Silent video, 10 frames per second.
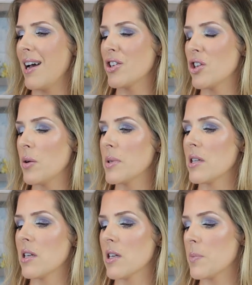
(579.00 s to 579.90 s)
I should know what
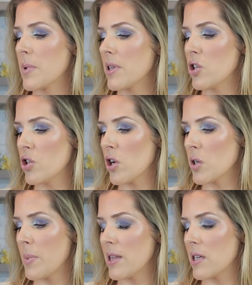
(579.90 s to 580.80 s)
this is because I just
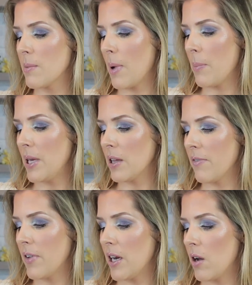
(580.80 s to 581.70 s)
talked about this in my
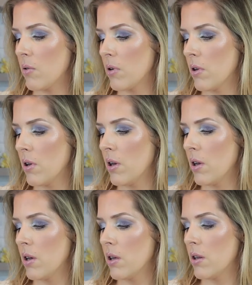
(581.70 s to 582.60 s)
peeling video
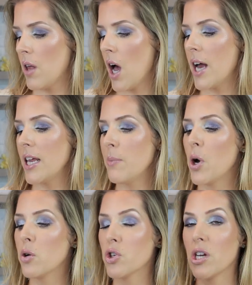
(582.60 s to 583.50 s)
the Honey
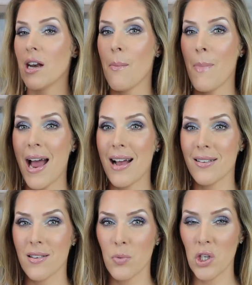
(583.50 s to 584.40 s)
Potion
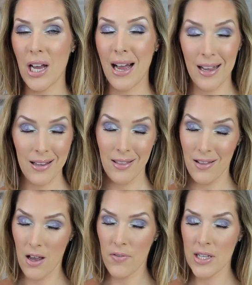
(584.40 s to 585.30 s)
Mask, which I
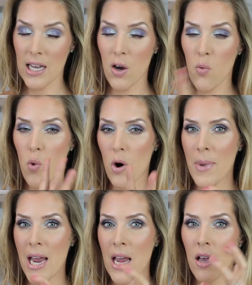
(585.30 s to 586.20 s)
love. It's like a
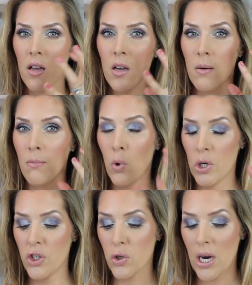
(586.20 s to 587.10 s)
warming,
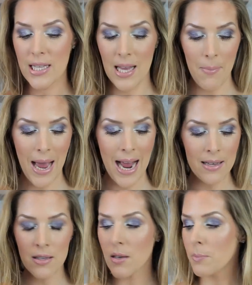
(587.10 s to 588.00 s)
moisturizing
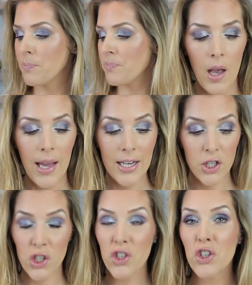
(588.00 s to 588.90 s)
mask. And I
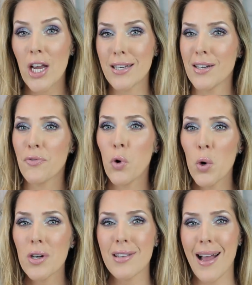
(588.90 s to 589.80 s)
just checked, and of
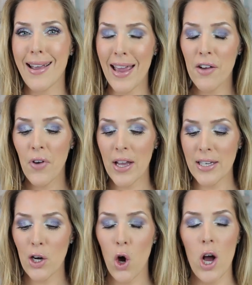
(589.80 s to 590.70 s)
course I can't find
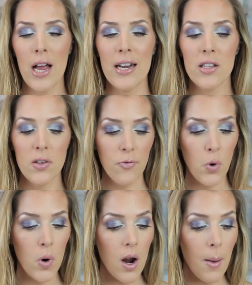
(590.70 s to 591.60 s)
it on
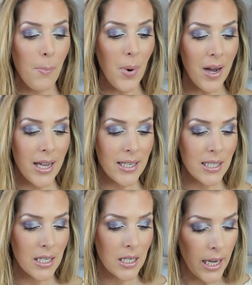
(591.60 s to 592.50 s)
Sephora,
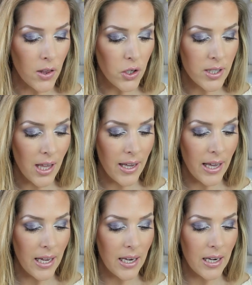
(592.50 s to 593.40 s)
but it looks like
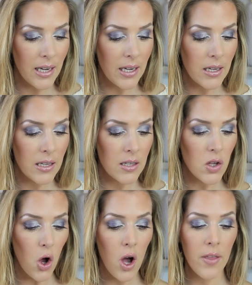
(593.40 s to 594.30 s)
it
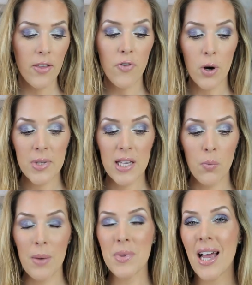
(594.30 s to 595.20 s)
is on the Farmacy
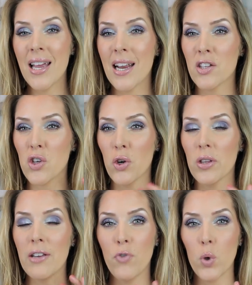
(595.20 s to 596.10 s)
website, and it's
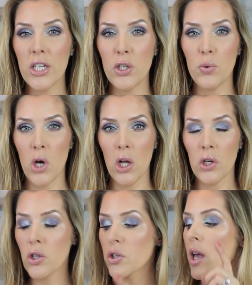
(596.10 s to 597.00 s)
currently
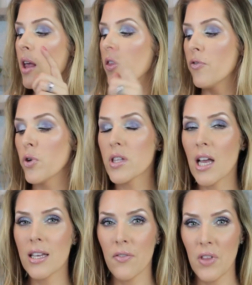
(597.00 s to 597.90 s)
$42. The full
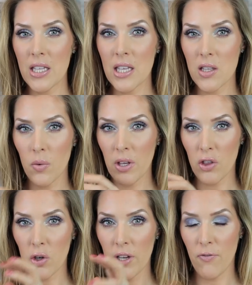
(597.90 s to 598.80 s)
size of this is only
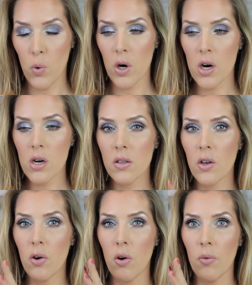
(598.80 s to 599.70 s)
34 so
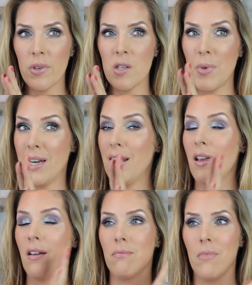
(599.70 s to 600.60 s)
you're only
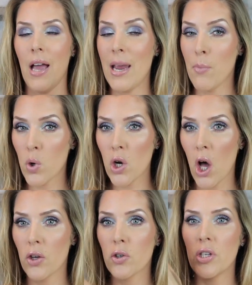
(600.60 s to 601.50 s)
spending eight more
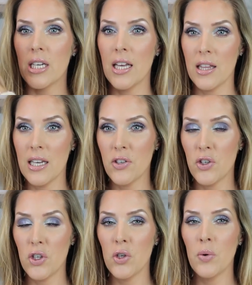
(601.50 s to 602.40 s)
dollars to get these
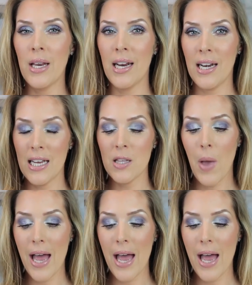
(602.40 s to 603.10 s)
two in a nice